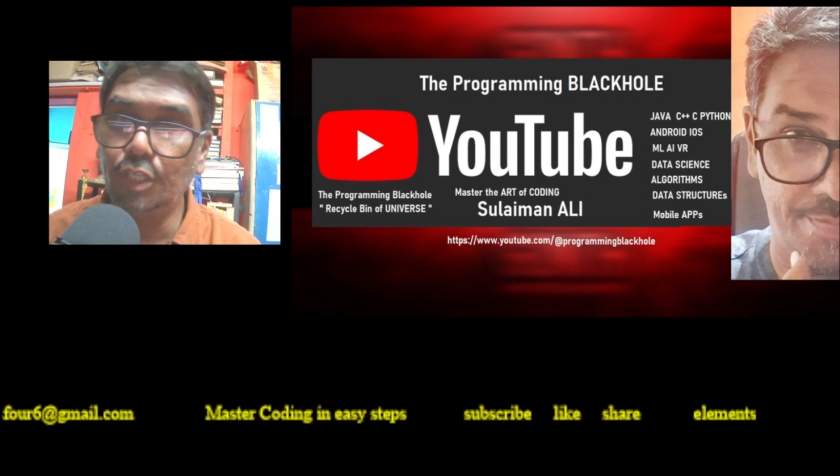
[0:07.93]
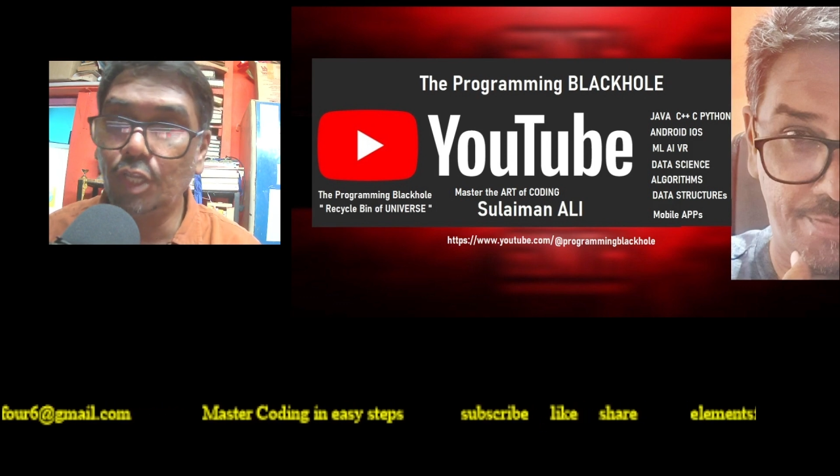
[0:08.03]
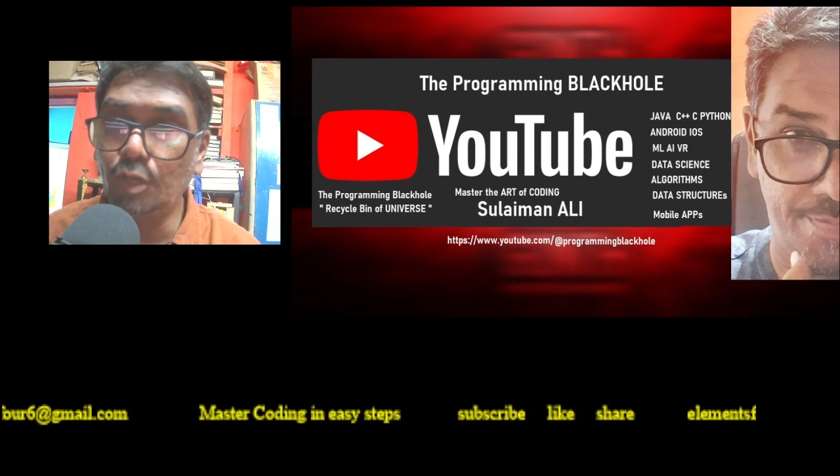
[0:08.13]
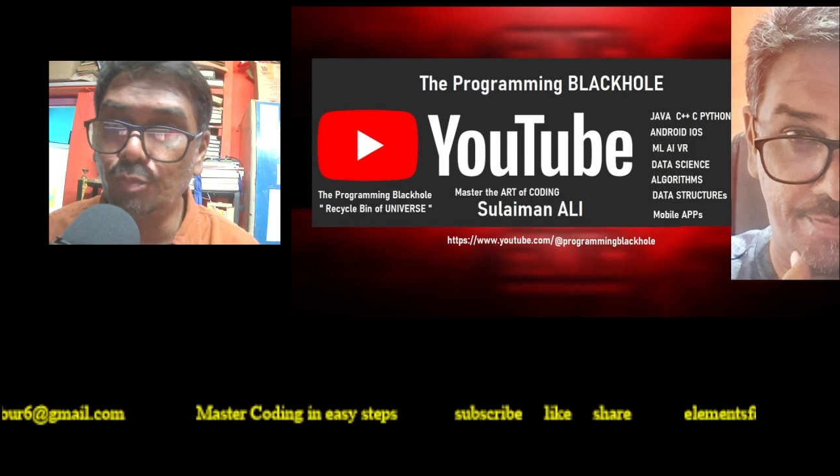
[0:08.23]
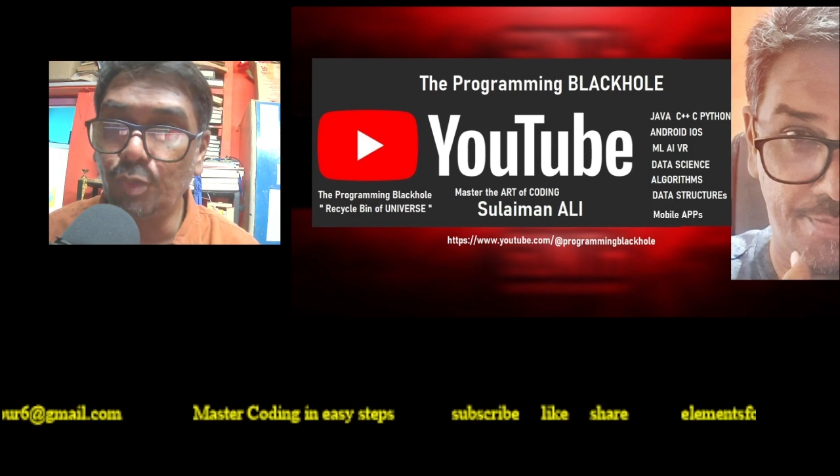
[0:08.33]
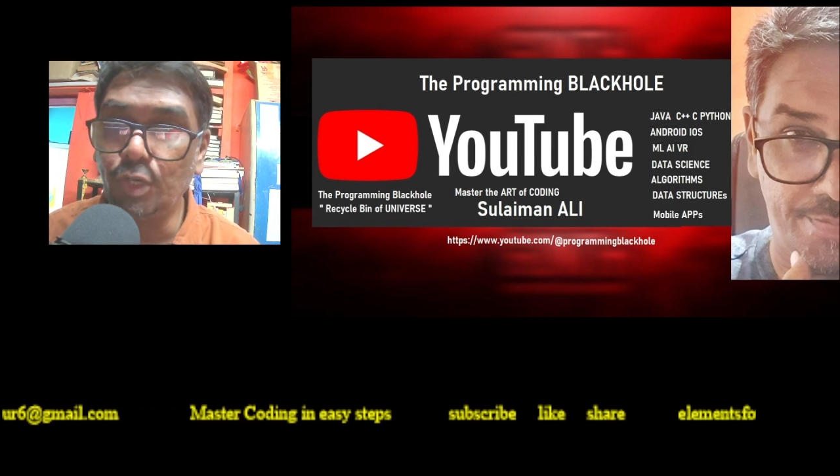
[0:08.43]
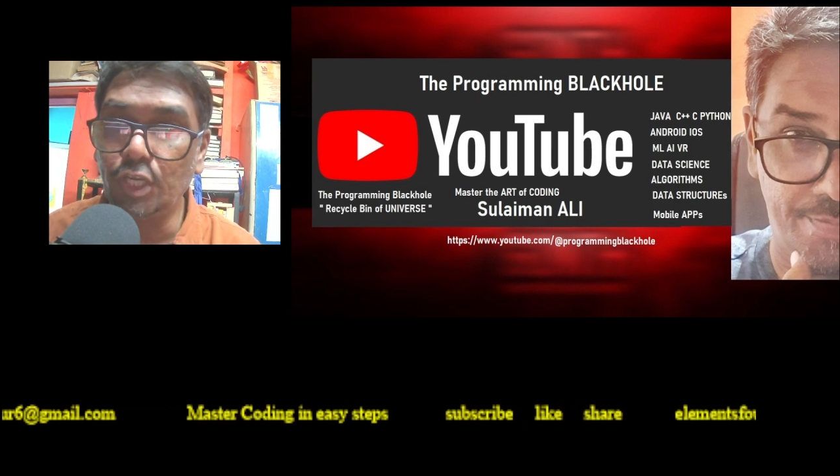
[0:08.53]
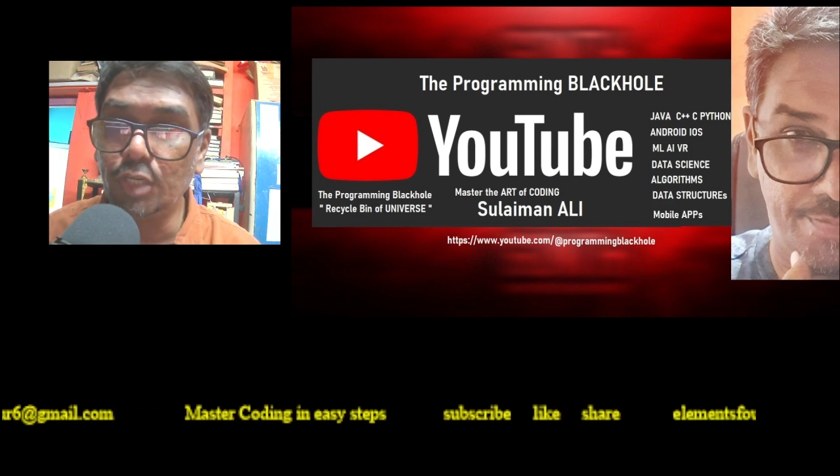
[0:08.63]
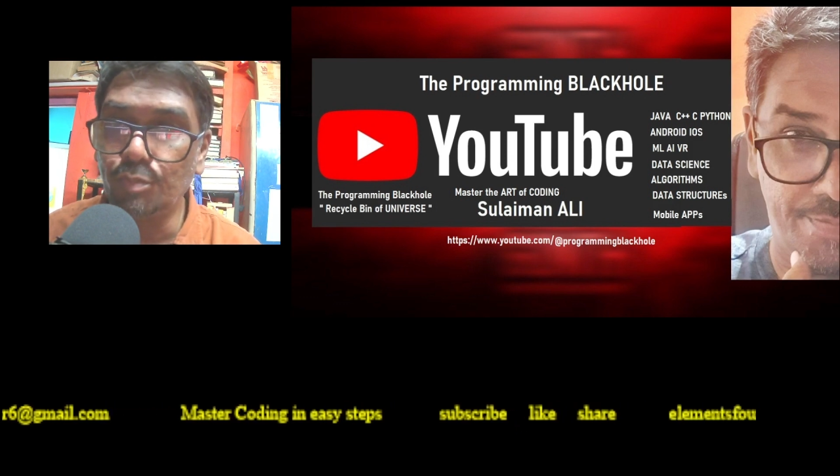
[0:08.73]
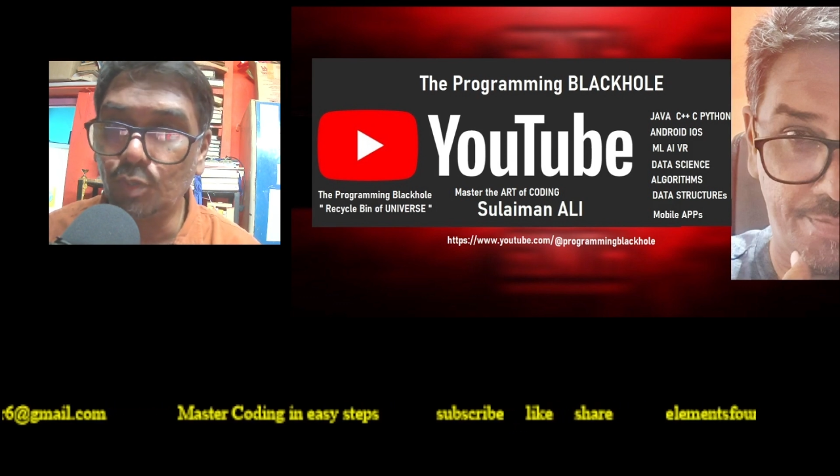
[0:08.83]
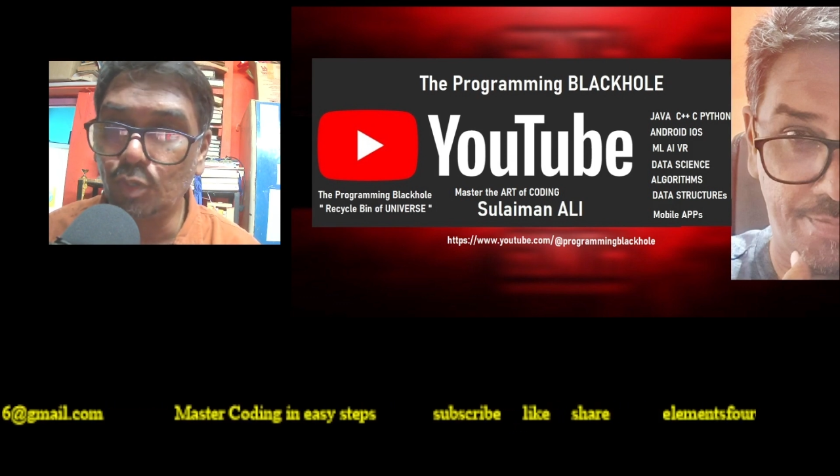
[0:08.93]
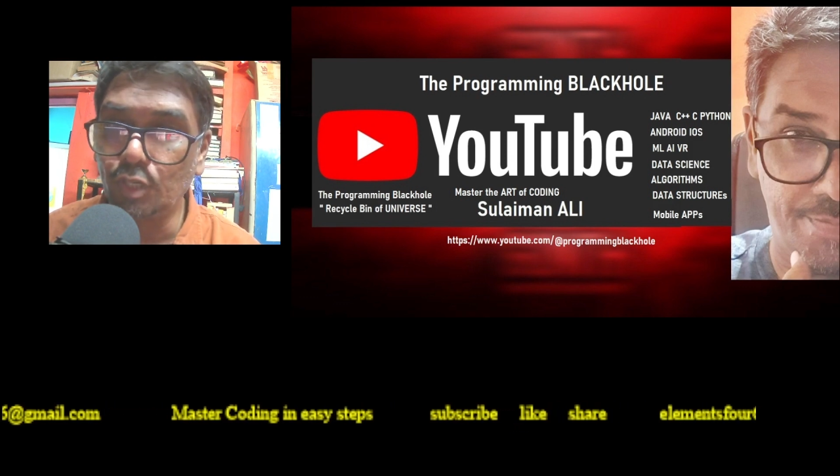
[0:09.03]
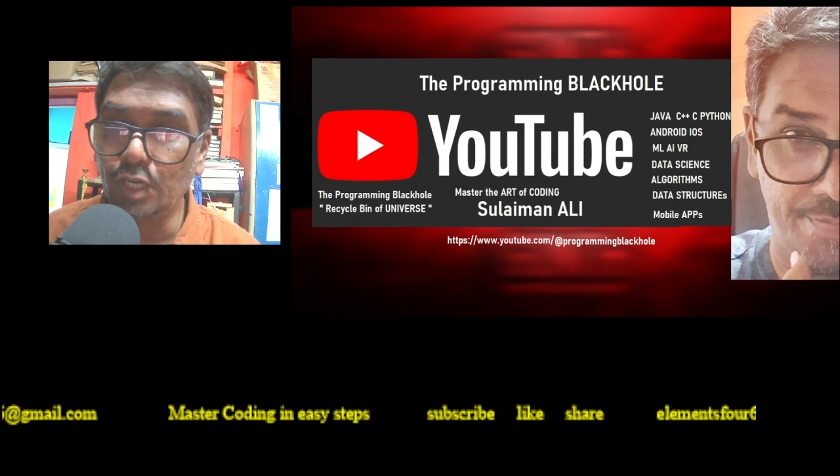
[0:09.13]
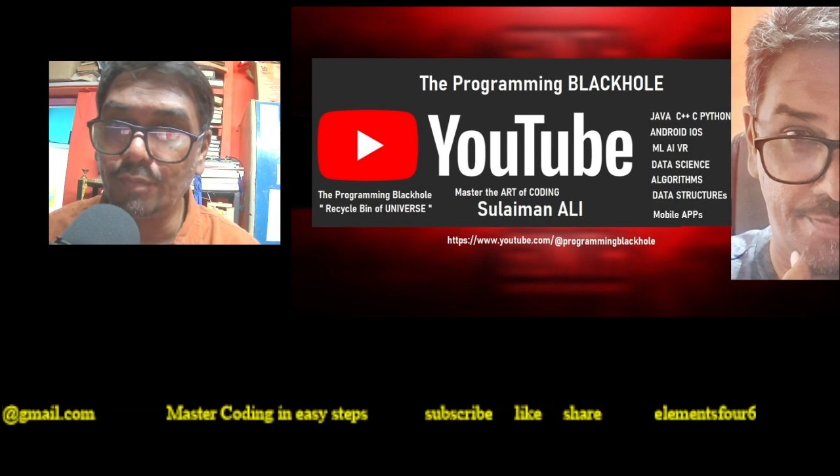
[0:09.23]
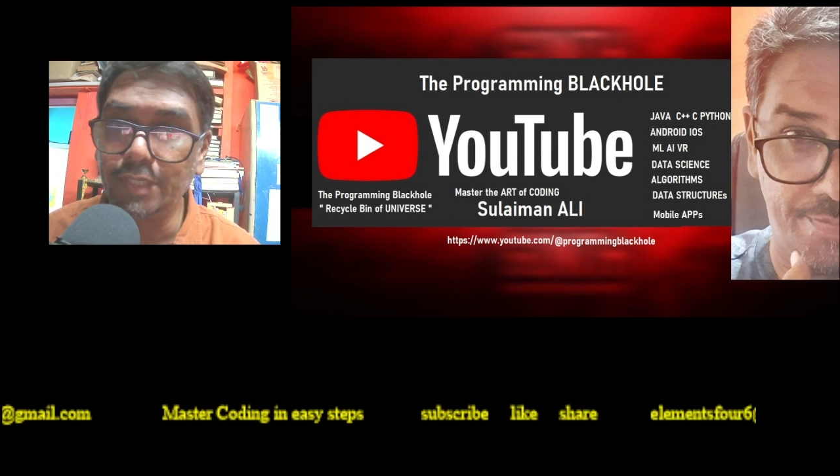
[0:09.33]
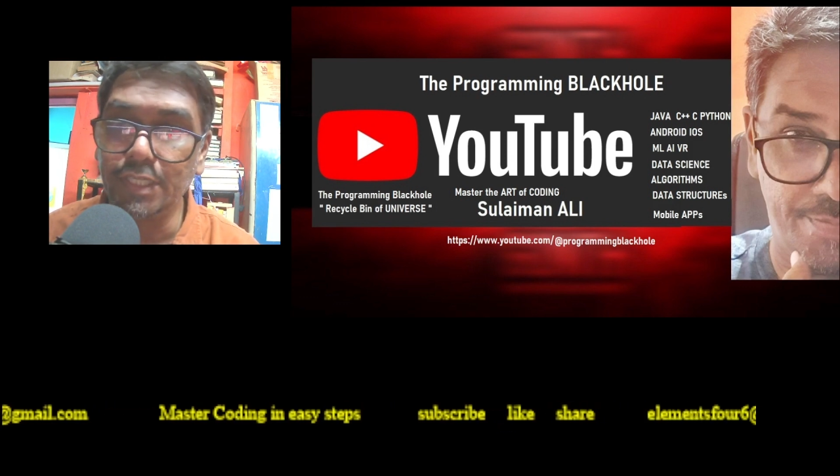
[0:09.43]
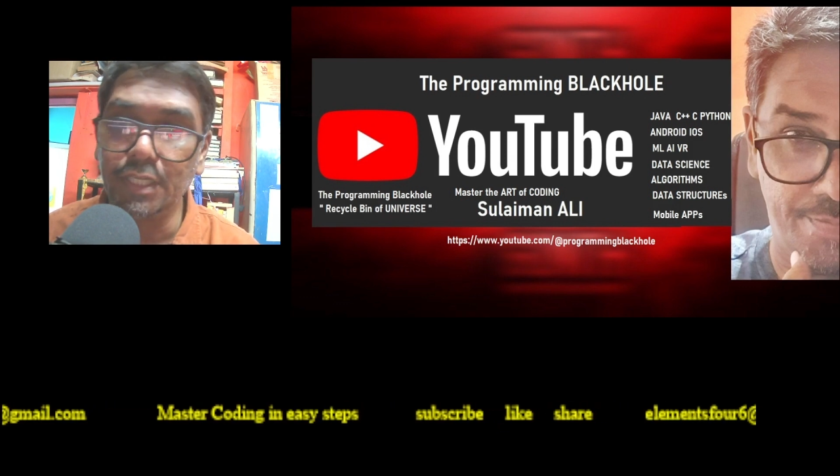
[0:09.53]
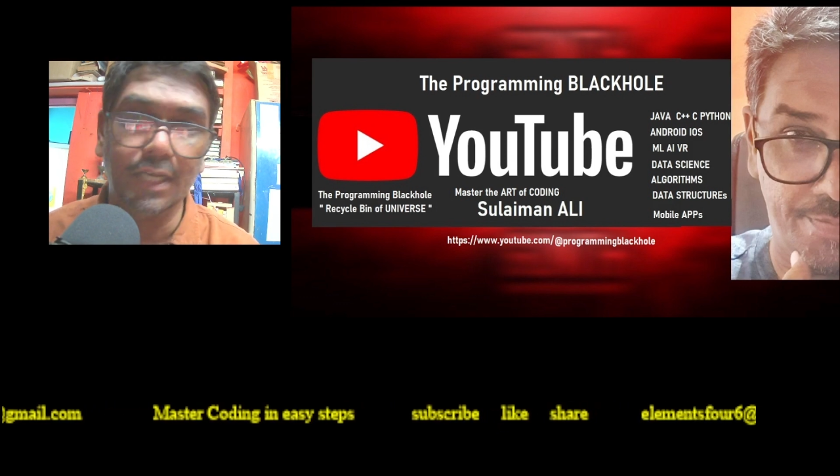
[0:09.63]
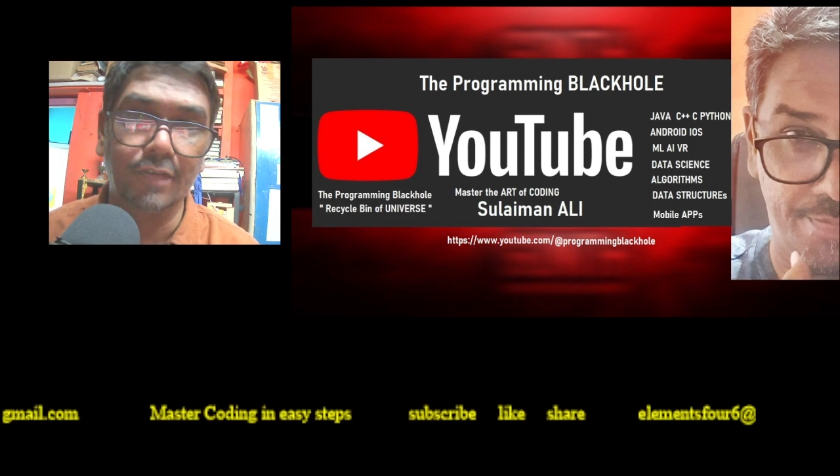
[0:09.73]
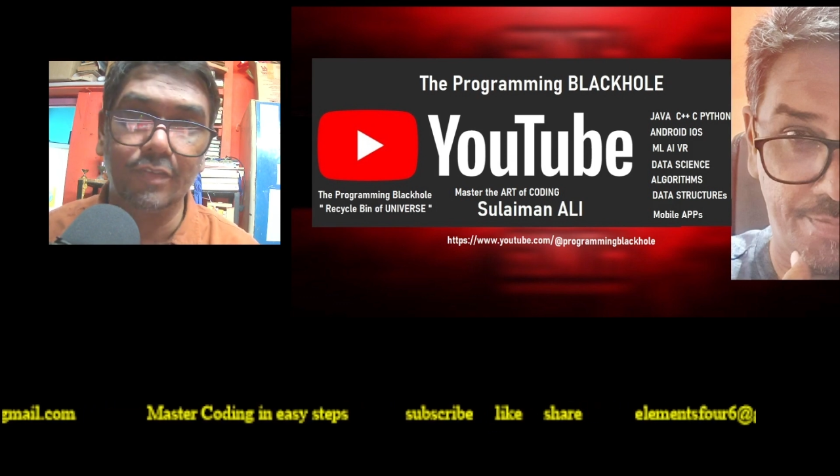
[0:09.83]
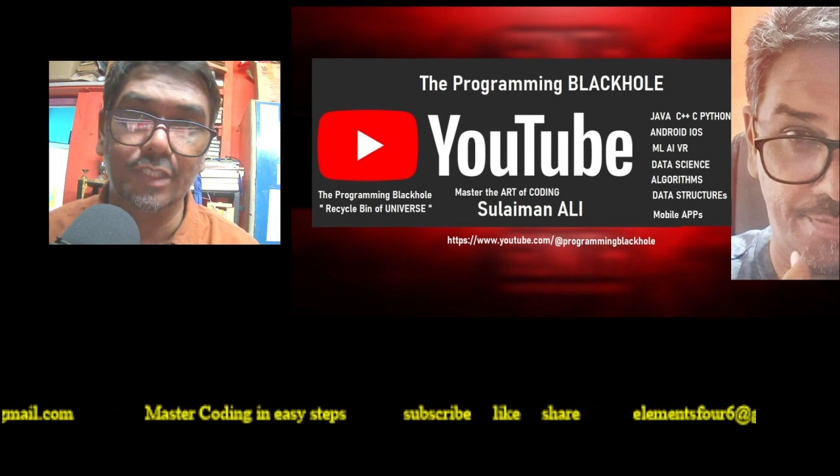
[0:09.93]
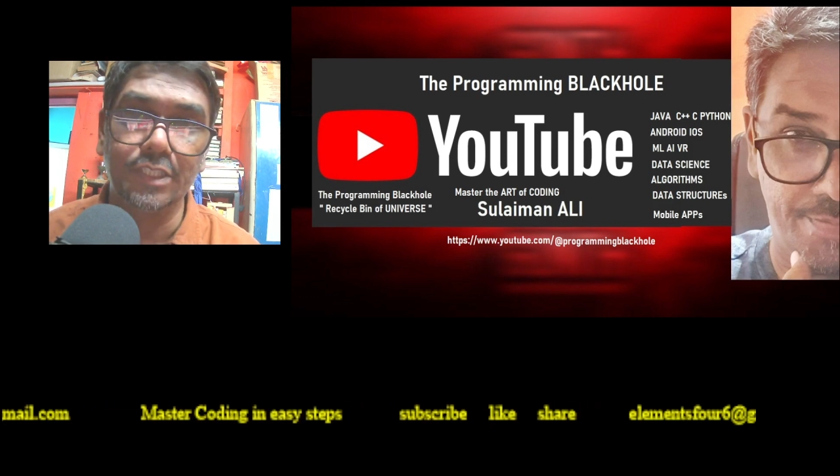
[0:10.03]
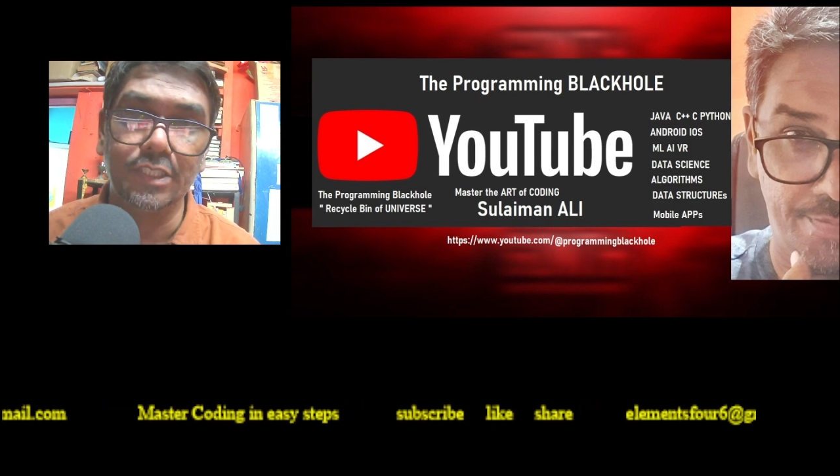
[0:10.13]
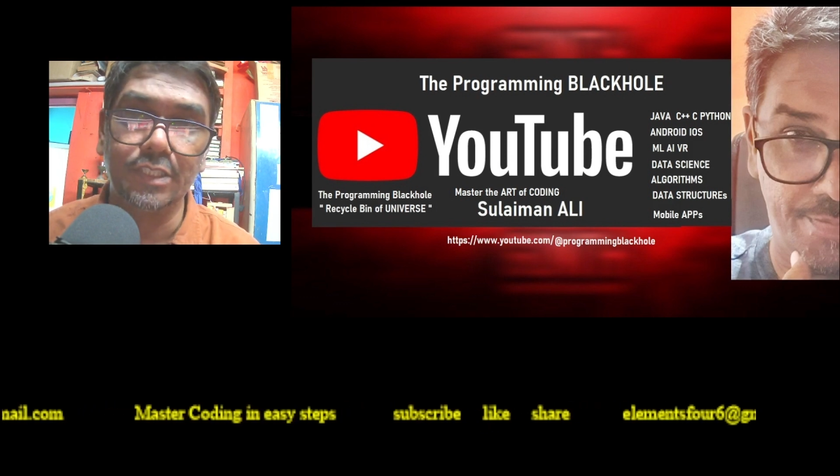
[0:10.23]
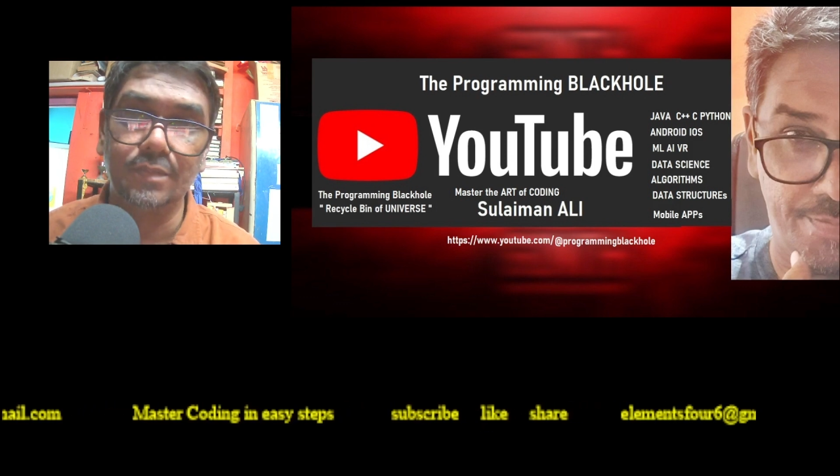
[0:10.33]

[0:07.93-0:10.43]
computer programming languages.